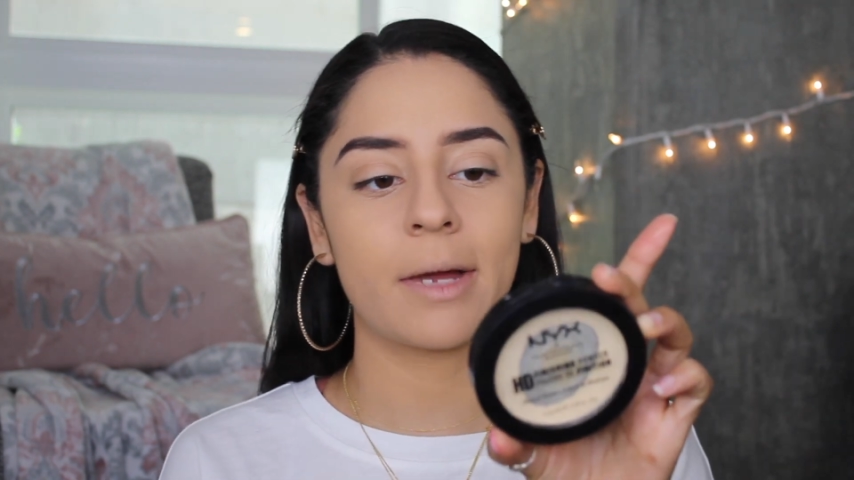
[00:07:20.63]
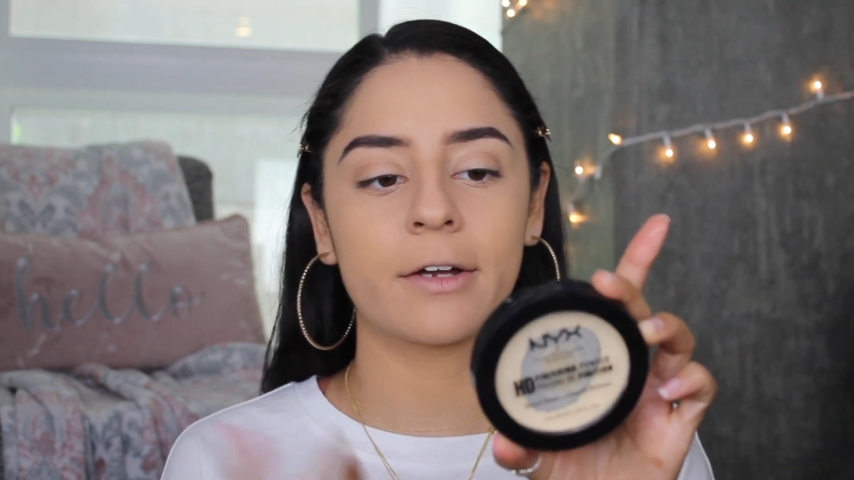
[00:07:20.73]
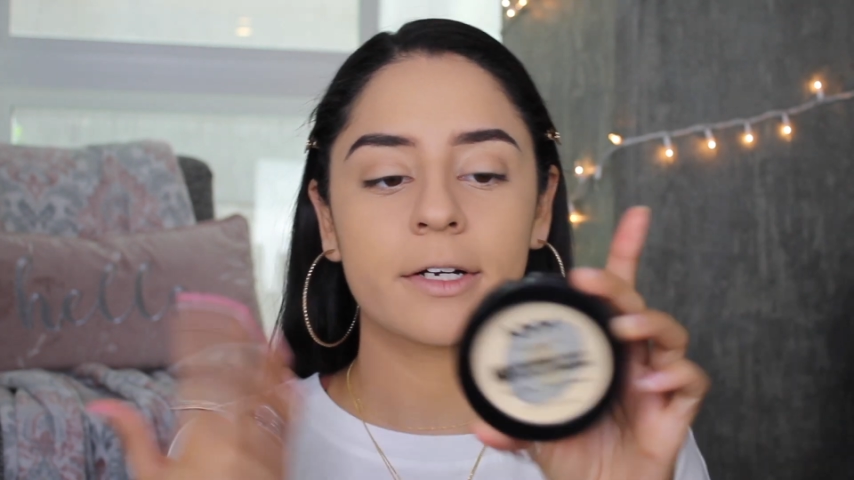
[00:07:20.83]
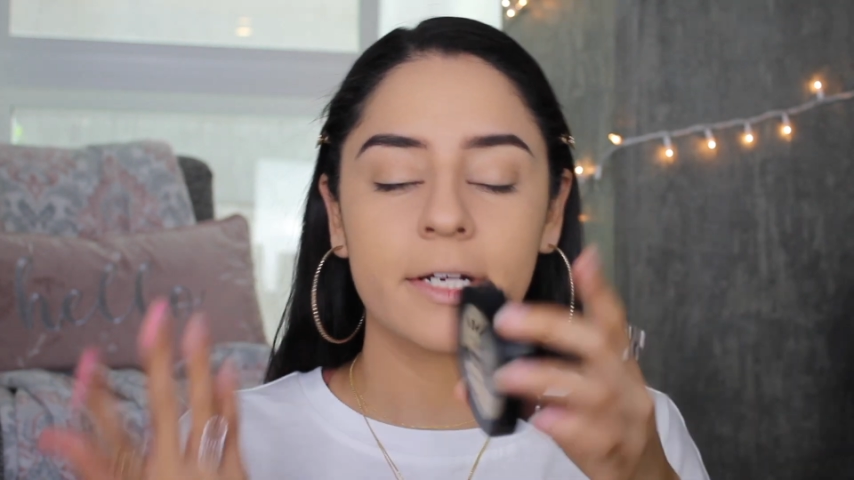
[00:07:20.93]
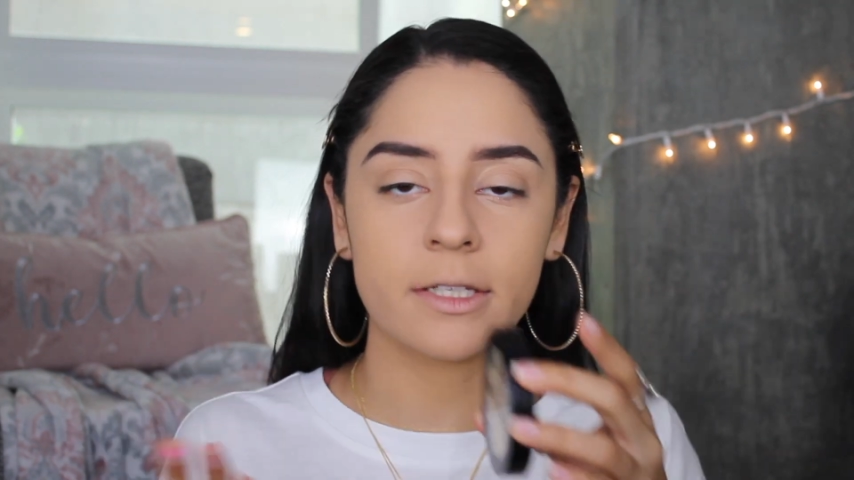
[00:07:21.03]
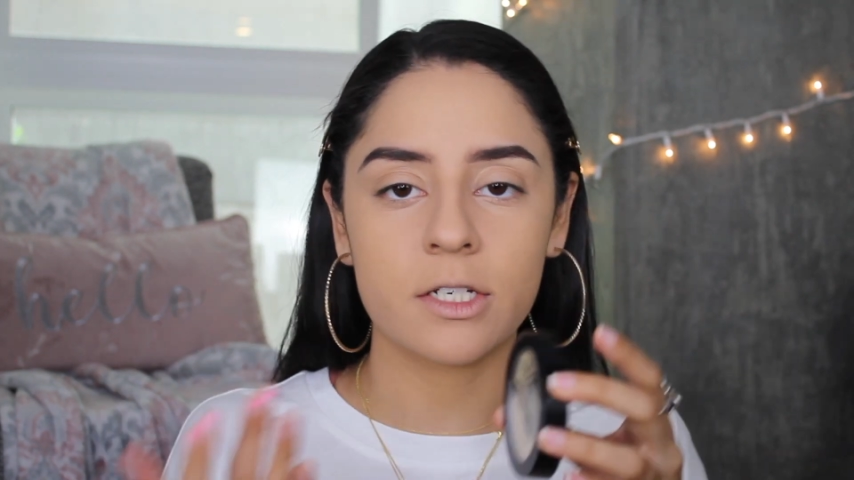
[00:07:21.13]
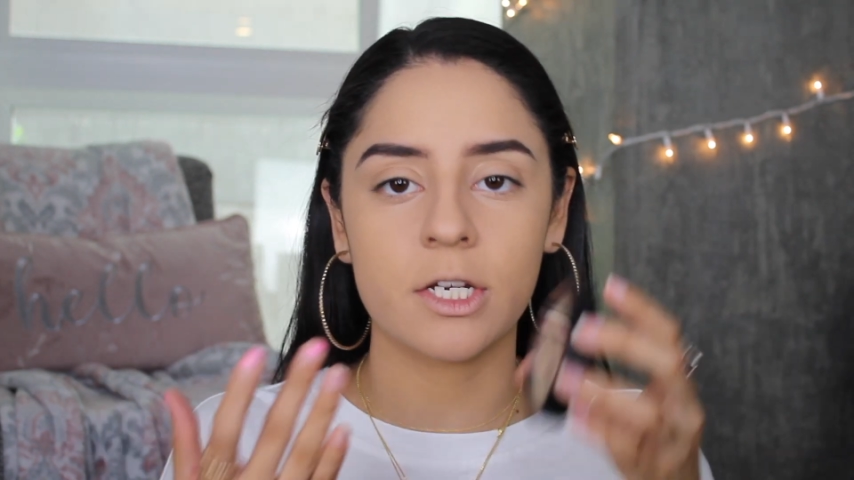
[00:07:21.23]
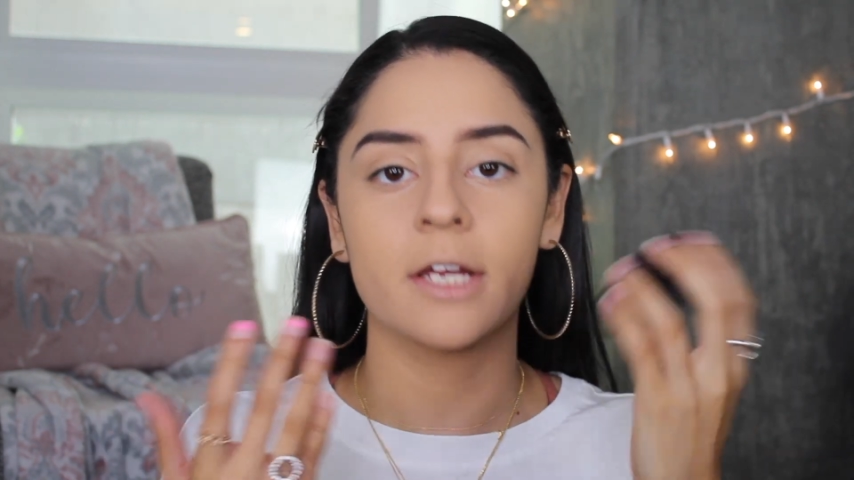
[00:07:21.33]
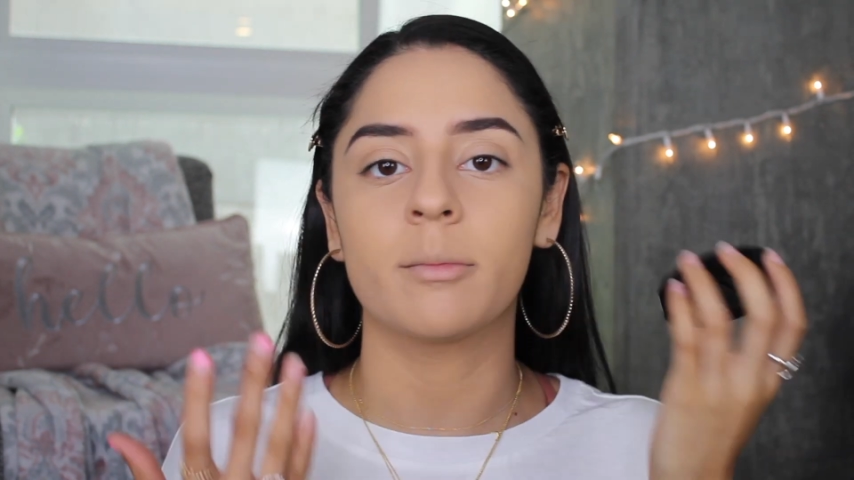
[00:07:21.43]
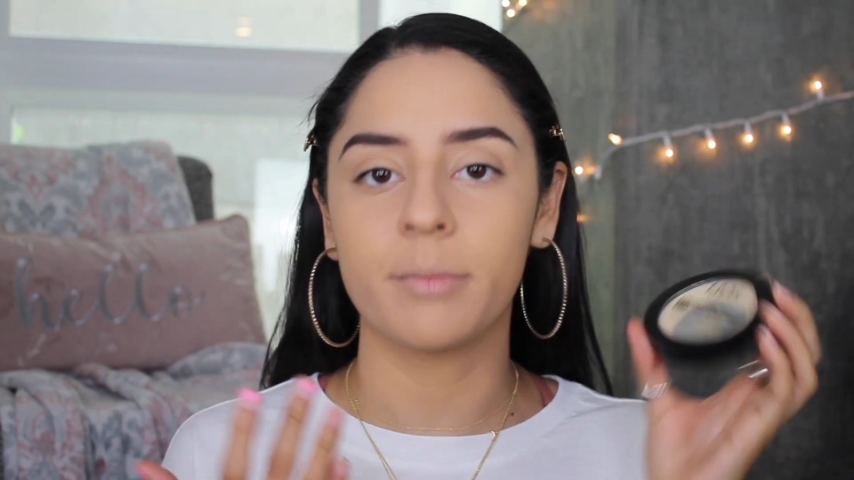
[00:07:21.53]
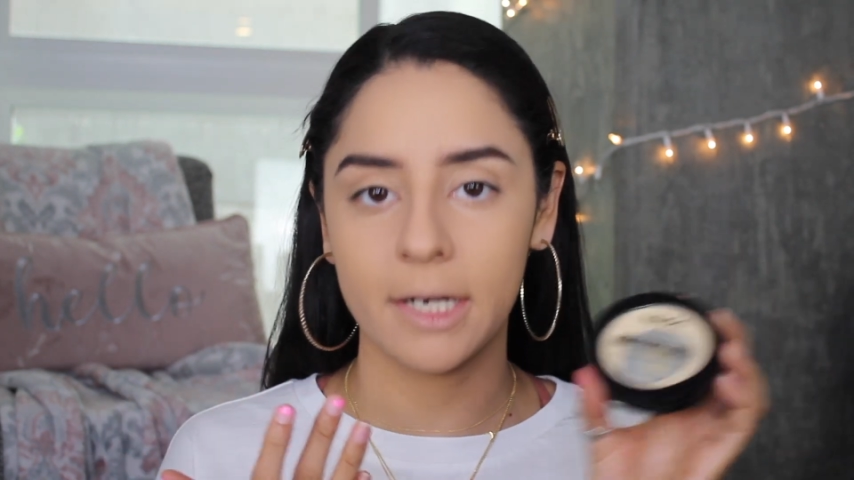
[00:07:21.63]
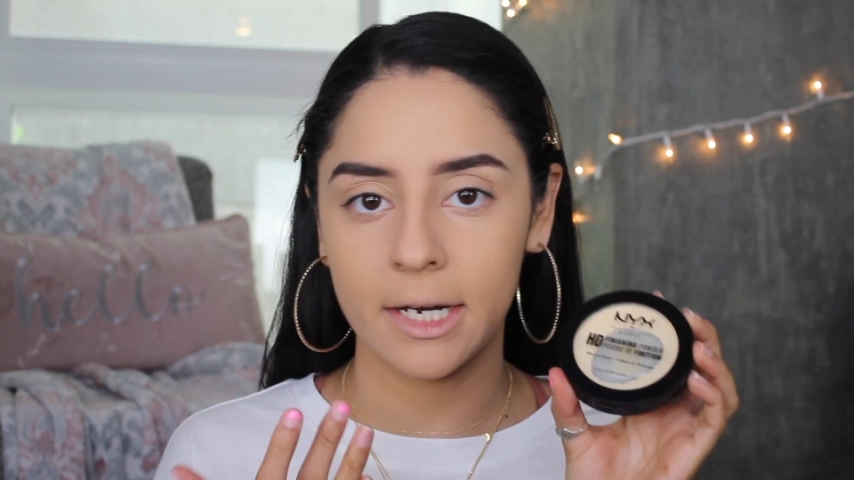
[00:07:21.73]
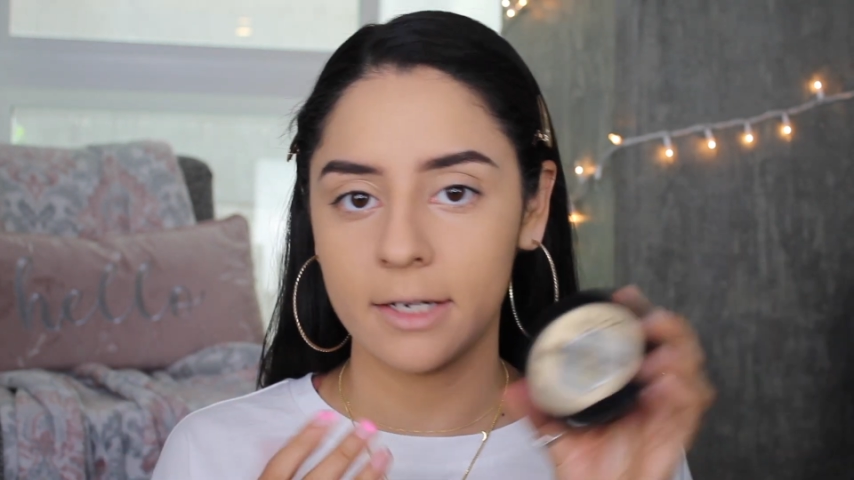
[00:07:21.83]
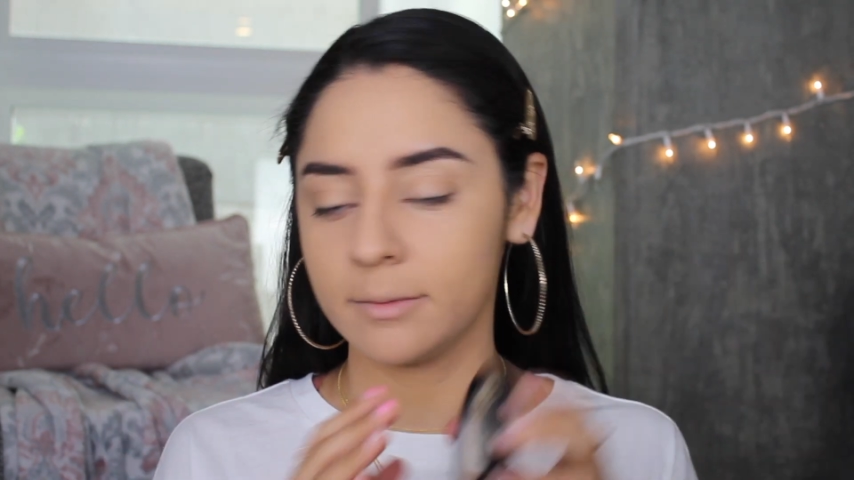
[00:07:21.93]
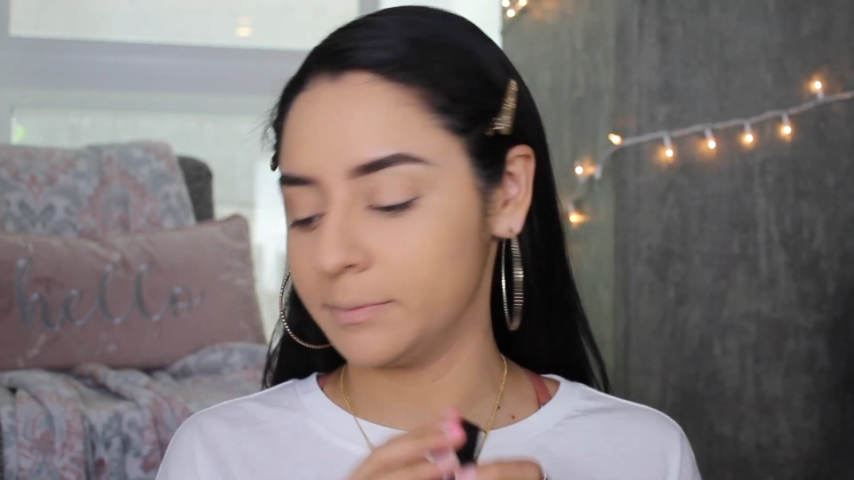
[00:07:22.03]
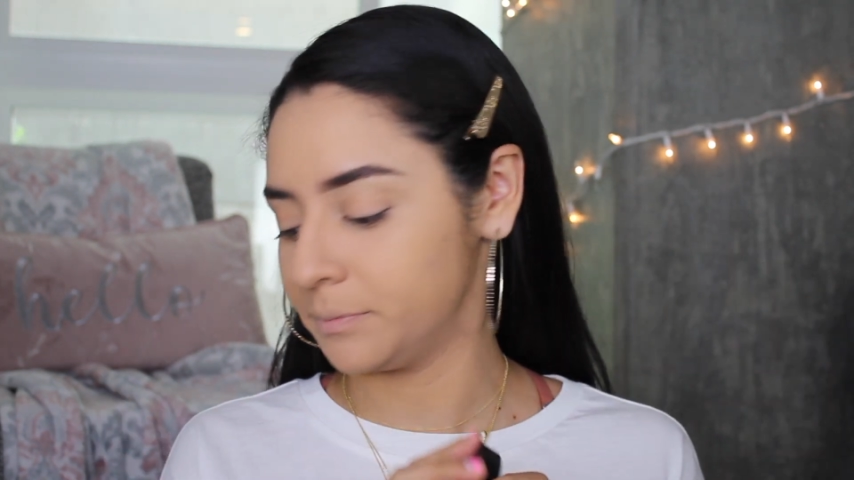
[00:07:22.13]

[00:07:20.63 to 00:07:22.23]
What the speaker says: Powder in the shade Banana.